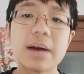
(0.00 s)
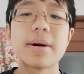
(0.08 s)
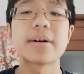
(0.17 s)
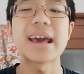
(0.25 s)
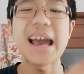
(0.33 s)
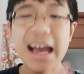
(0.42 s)

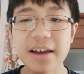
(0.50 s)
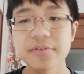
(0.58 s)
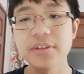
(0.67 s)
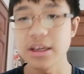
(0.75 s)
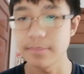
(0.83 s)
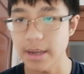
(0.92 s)
about
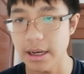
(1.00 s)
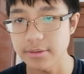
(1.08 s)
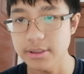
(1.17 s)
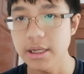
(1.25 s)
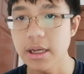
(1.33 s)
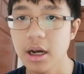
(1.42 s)
half the
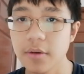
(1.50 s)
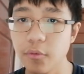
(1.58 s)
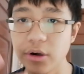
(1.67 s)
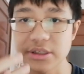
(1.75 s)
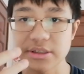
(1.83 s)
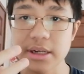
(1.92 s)
amount of
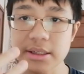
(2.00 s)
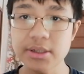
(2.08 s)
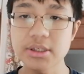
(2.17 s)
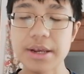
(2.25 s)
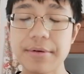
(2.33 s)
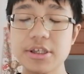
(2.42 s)
what's
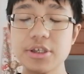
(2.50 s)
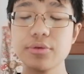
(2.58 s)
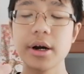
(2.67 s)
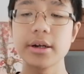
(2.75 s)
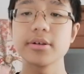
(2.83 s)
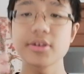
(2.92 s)
necessary to
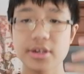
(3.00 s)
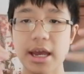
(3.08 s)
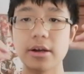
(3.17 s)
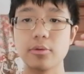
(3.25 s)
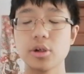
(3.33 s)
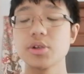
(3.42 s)

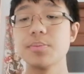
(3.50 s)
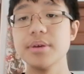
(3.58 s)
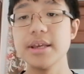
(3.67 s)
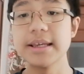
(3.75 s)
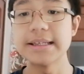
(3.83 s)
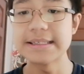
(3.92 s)
understand what's
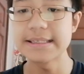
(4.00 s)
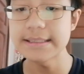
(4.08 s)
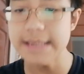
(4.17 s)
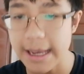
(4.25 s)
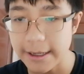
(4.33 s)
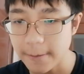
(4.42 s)
being
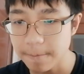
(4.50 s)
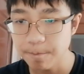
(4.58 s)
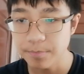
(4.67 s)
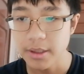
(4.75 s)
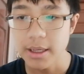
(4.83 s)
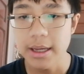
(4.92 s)
said.
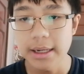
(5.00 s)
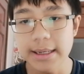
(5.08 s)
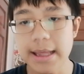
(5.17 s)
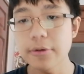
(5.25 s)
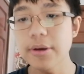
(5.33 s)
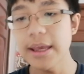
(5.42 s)

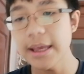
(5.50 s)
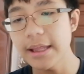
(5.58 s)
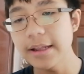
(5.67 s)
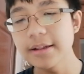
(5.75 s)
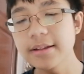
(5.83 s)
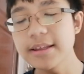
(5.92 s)
Now,
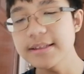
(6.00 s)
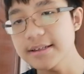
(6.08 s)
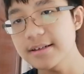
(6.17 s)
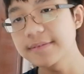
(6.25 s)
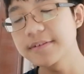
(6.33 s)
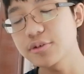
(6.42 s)
in the
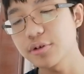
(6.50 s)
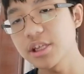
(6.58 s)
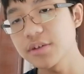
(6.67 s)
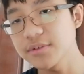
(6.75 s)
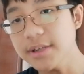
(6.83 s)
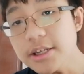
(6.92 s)
turn of the
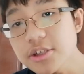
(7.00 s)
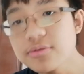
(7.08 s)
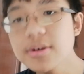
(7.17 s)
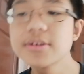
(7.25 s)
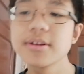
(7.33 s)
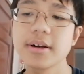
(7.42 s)
20th
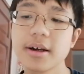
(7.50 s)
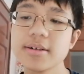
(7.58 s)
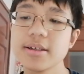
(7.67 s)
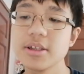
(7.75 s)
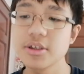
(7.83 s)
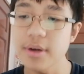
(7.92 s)
century to the
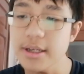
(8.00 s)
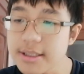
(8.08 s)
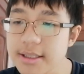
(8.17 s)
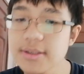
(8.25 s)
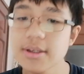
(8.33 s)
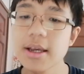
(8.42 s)

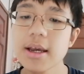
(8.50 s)
1920s,